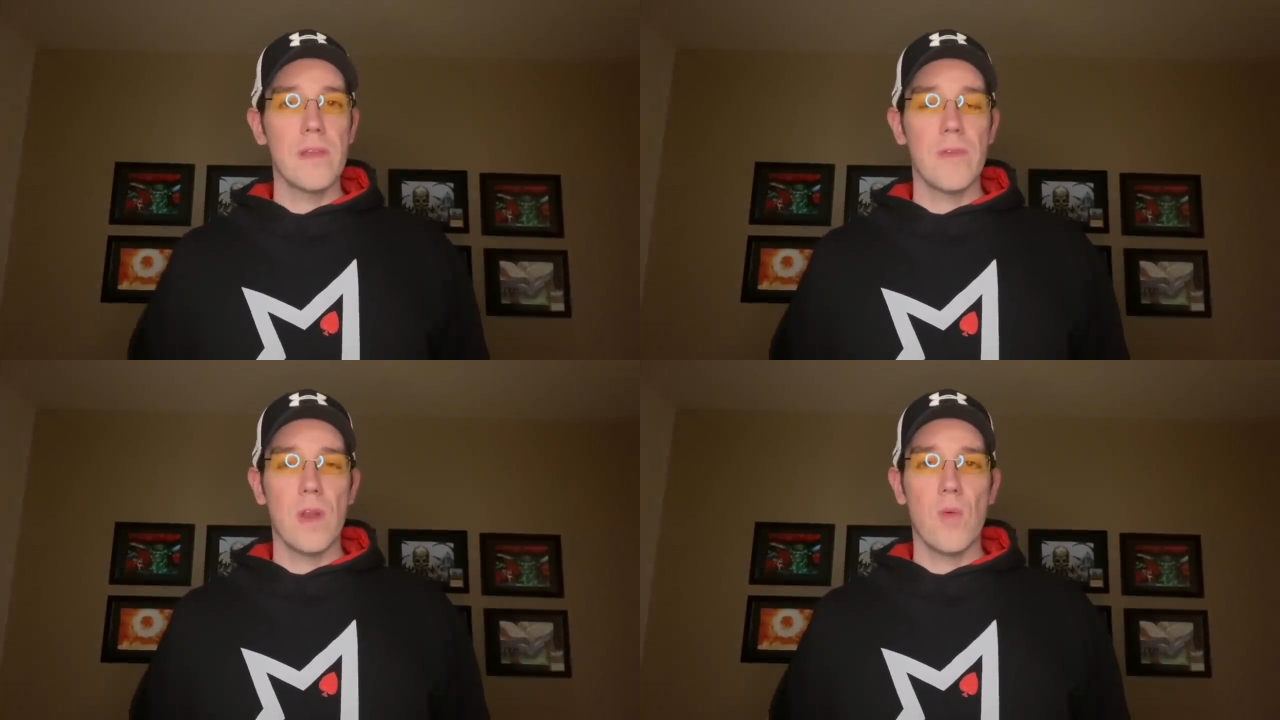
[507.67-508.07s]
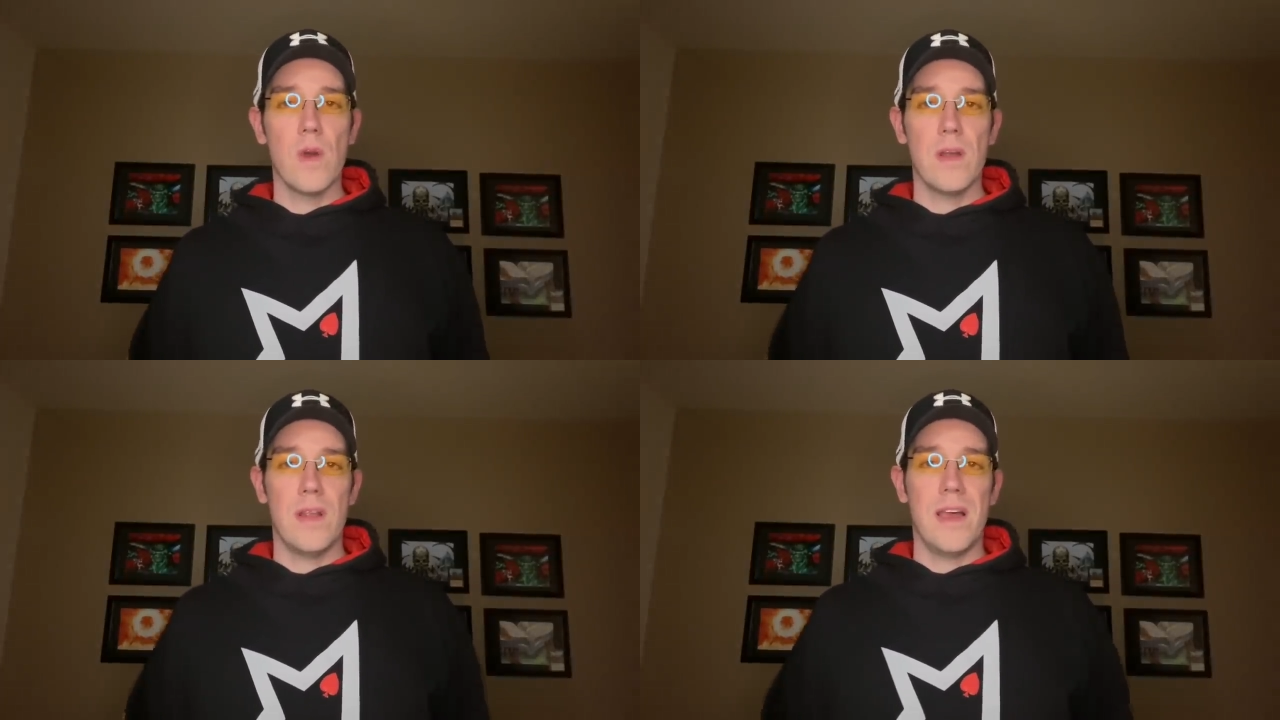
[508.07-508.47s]
very
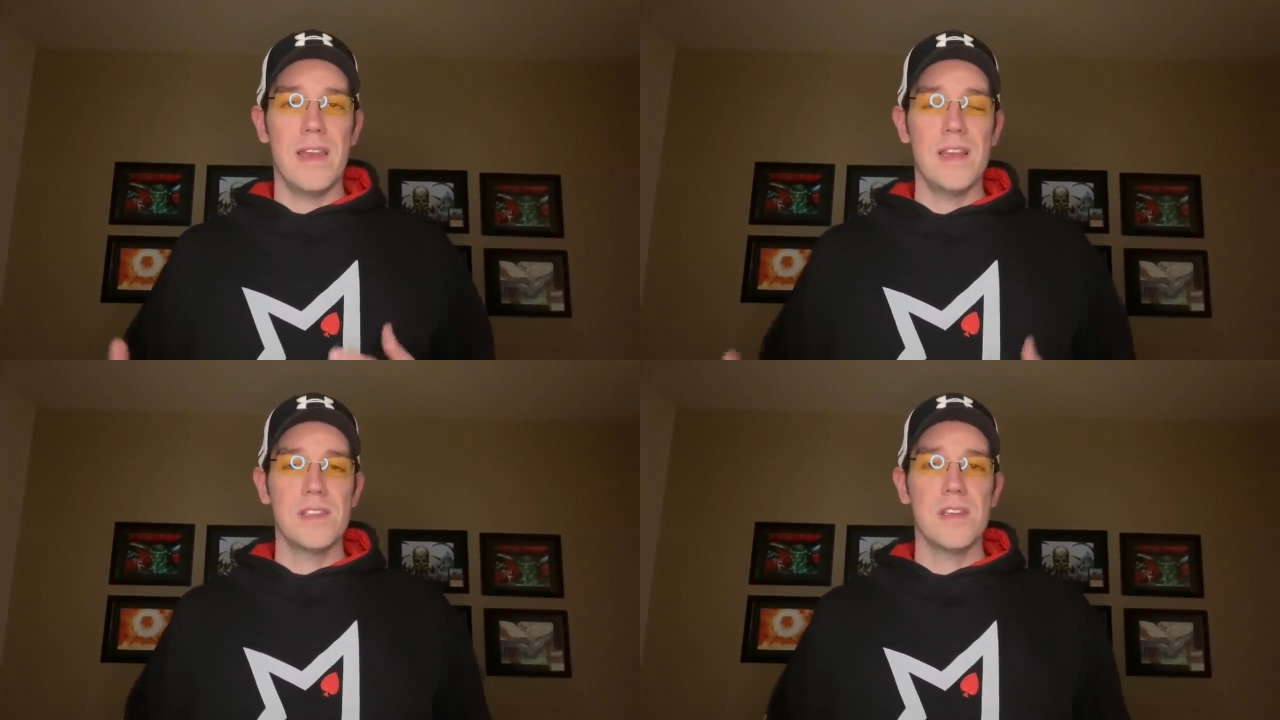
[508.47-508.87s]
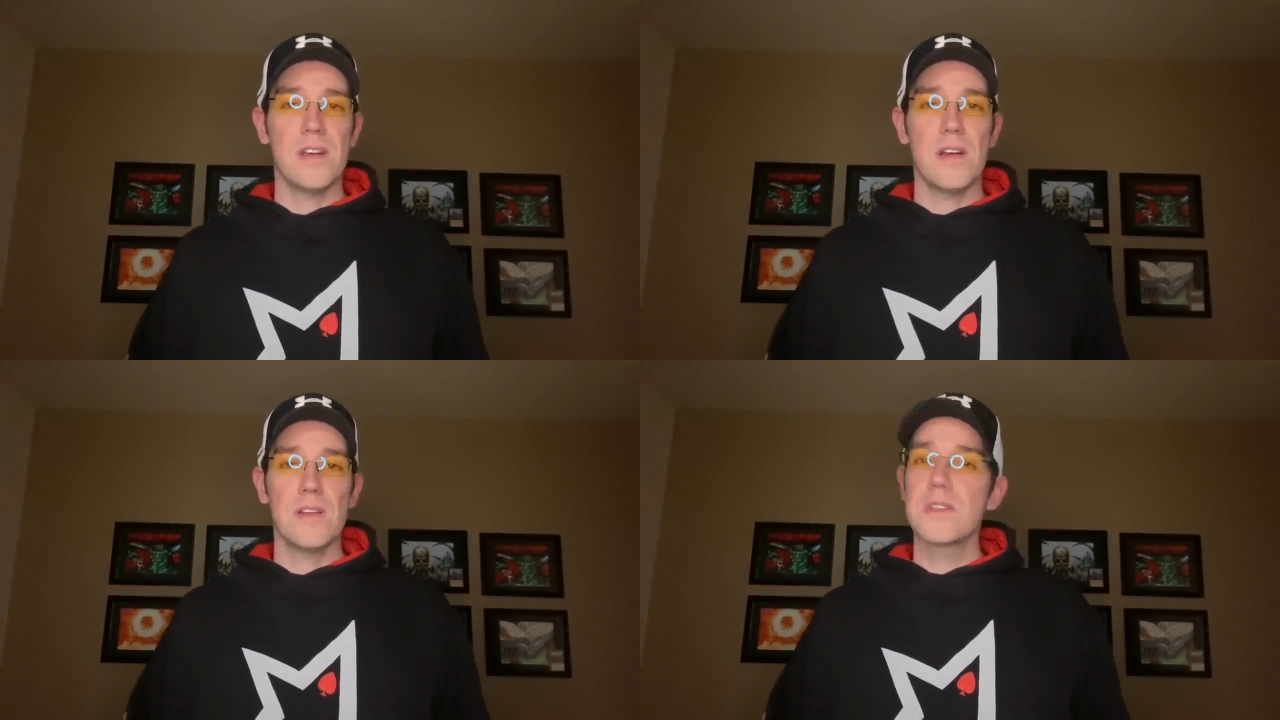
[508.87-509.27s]
well on
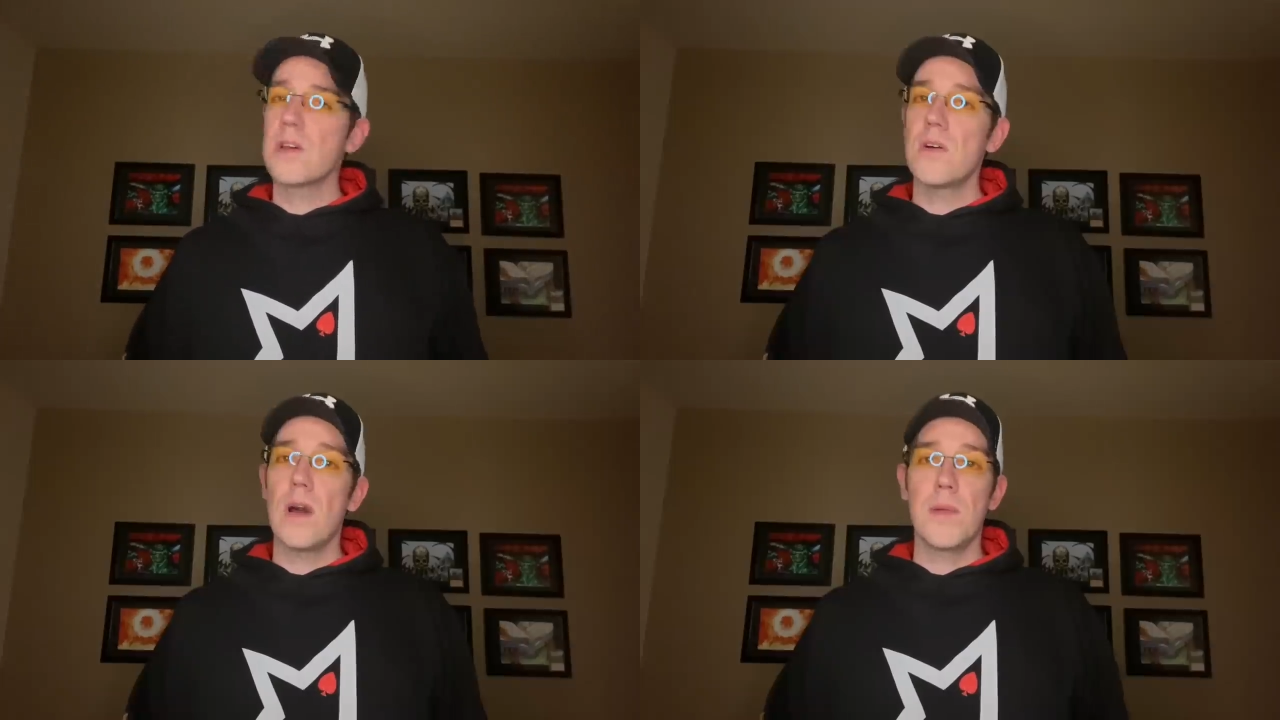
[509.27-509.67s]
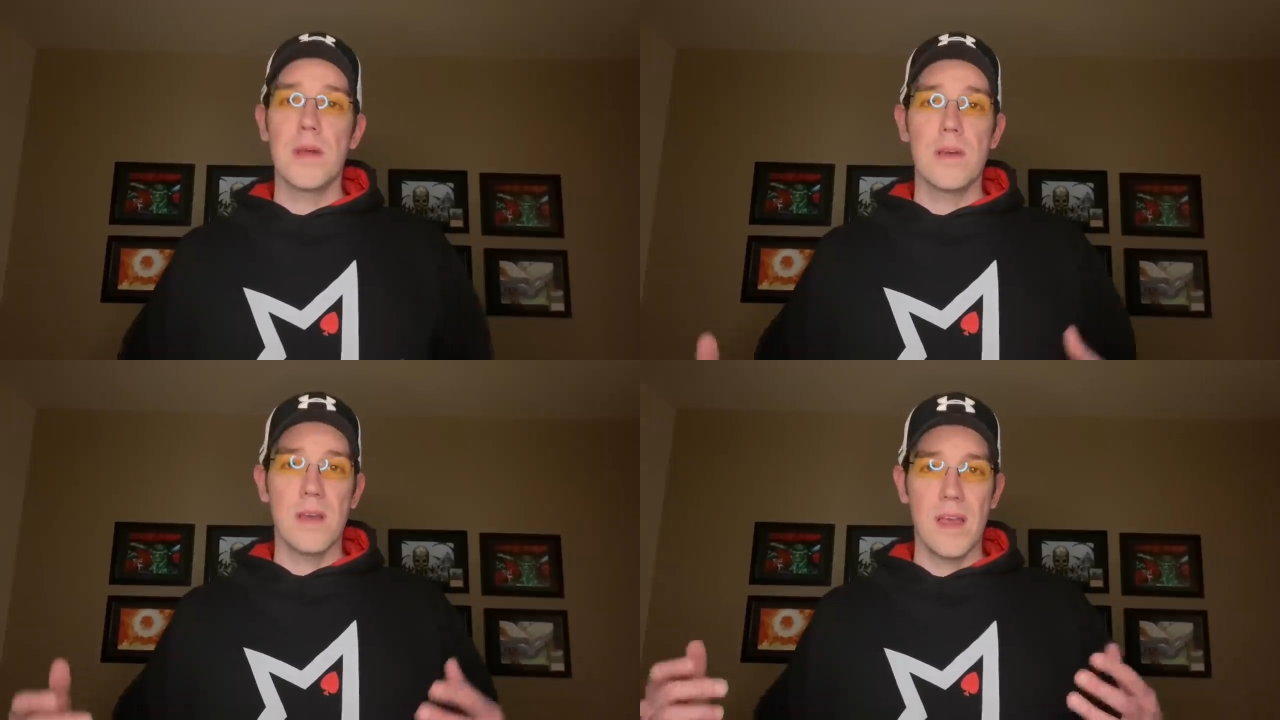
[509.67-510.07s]
ACR, so I'm
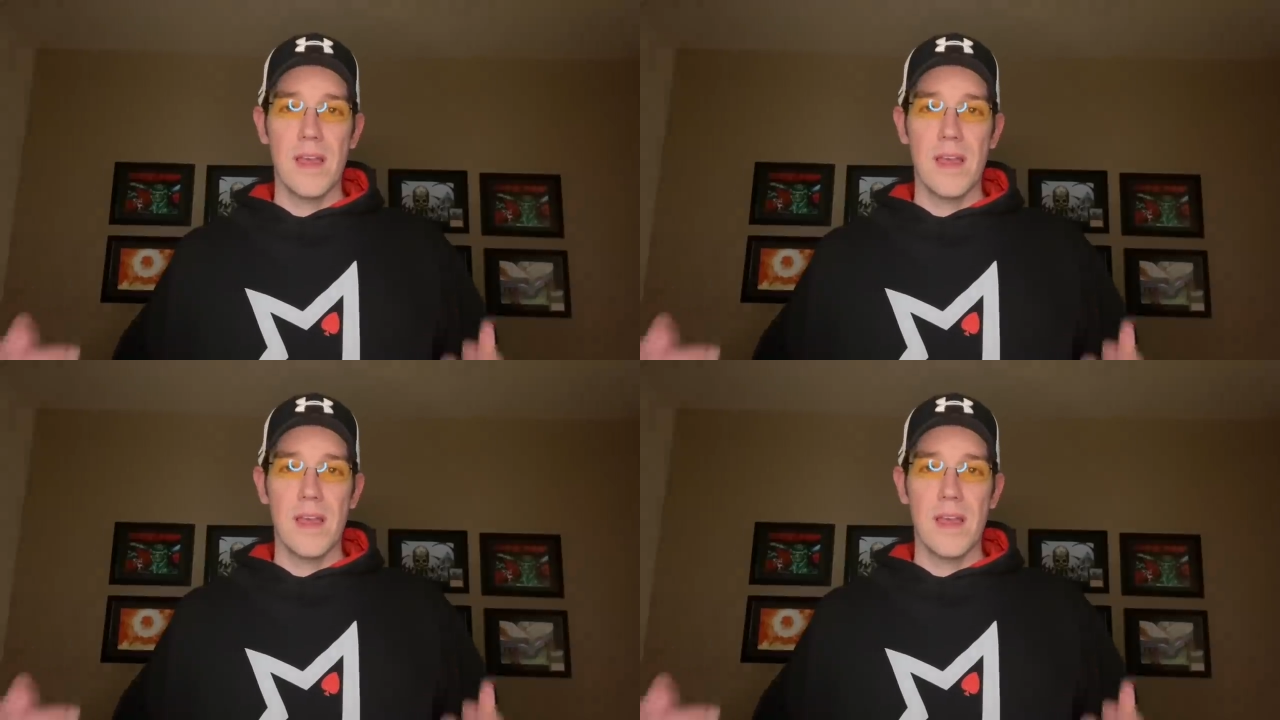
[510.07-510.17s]
going to